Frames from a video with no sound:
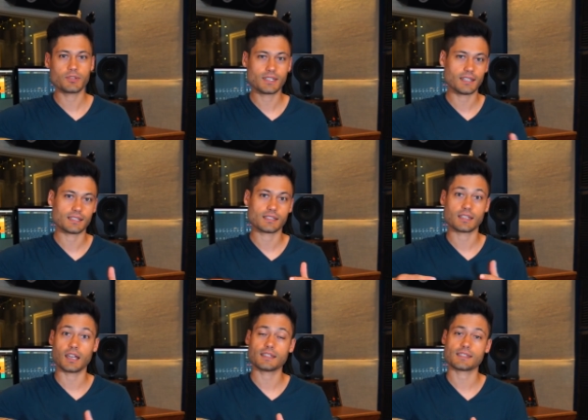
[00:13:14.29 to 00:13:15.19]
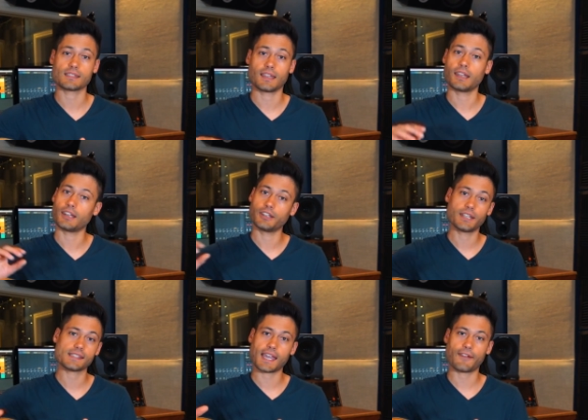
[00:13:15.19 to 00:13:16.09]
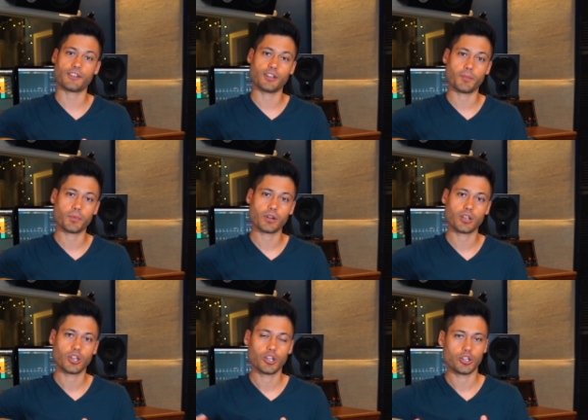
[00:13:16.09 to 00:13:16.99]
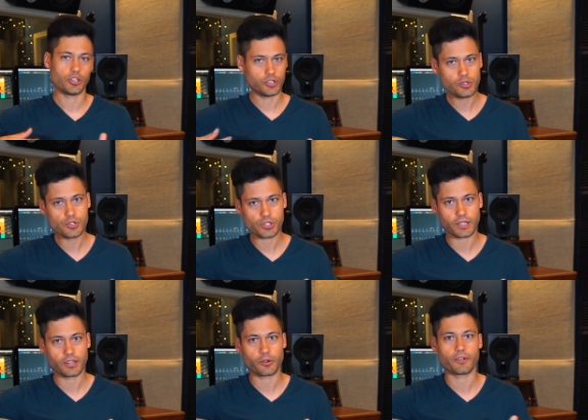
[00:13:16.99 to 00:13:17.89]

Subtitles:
you see a sus and it doesn't have a number, usually they're